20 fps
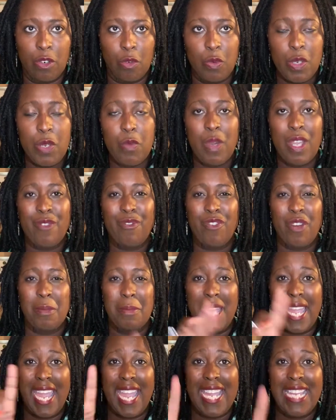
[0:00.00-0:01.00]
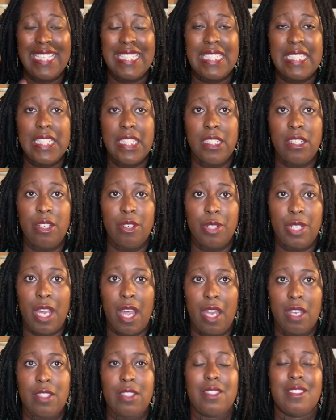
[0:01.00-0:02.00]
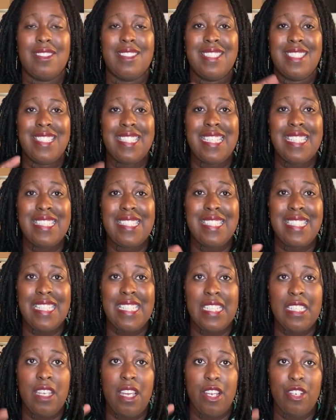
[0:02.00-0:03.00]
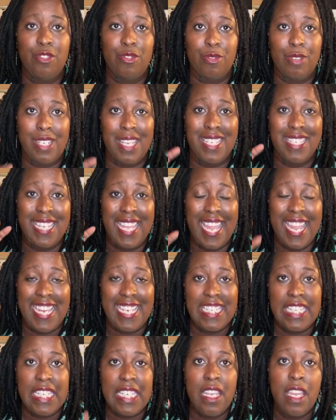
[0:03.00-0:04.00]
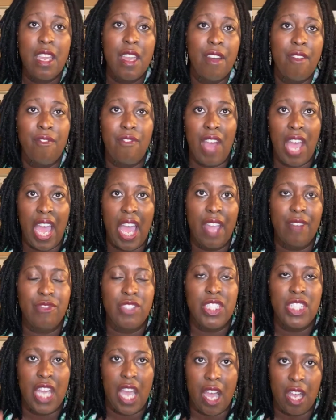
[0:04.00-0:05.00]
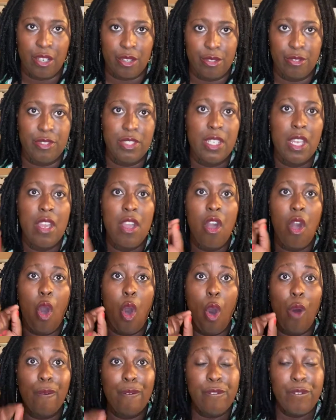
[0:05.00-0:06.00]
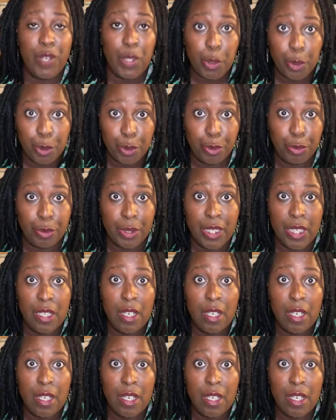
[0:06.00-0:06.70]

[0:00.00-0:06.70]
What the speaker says: we went from $1,800 to $1,685 on food.